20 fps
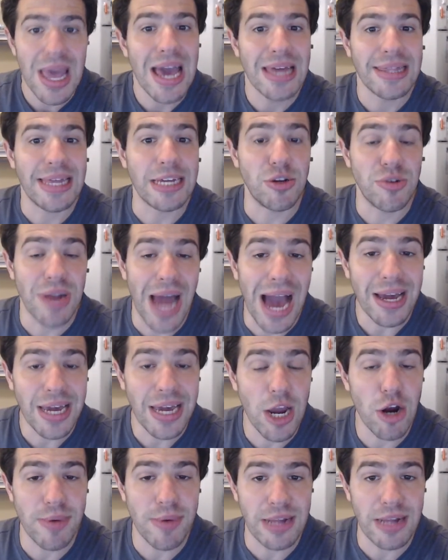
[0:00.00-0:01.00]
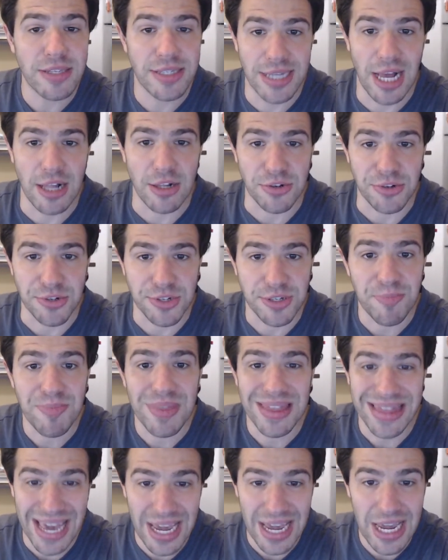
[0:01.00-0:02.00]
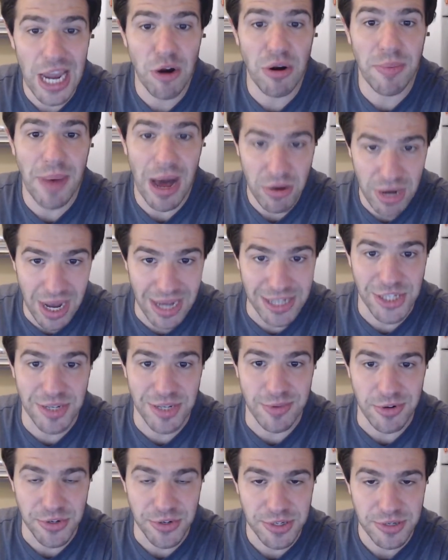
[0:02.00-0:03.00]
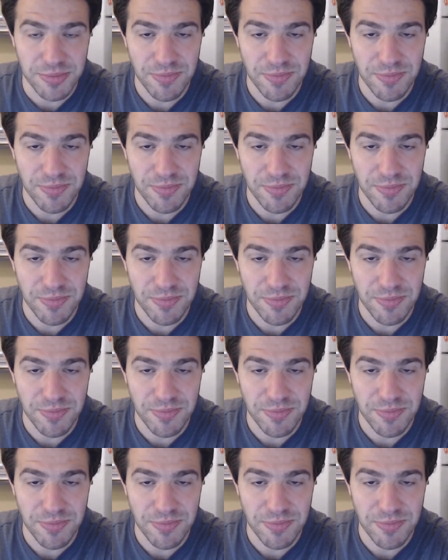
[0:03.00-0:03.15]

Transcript: They do not care about sellers. They care about customers.